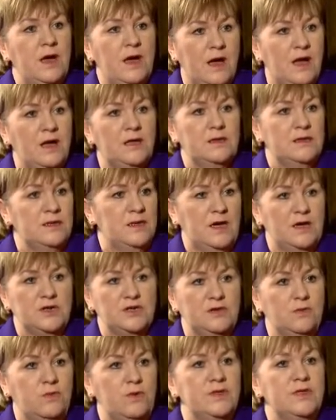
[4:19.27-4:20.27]
and
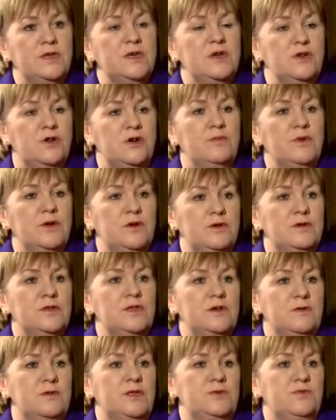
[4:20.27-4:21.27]
actually what the economic
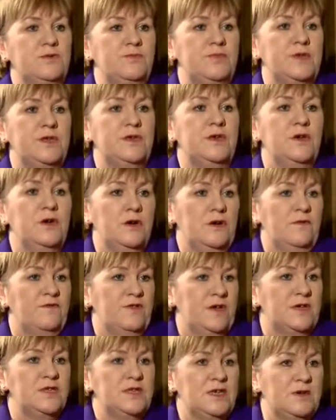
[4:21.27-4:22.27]
consequence would be of
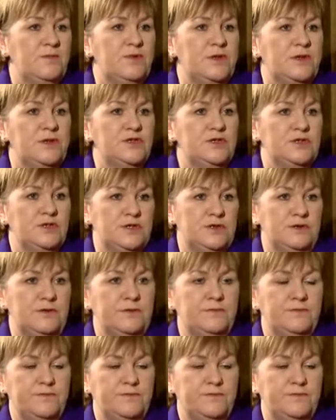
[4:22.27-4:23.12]
that separation too.